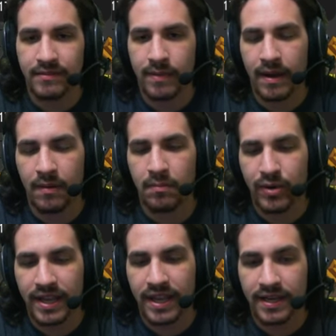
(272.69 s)
about
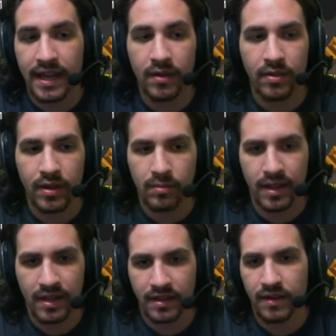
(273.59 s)
breaking down their
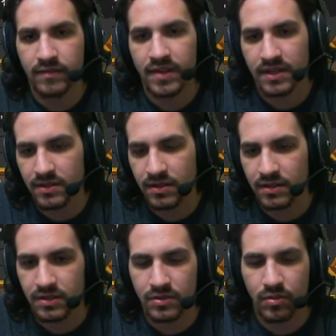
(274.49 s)
Blinding Light of
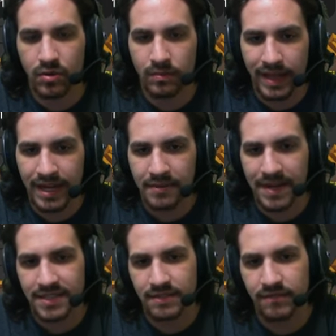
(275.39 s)
Destinies or Platinum Axes of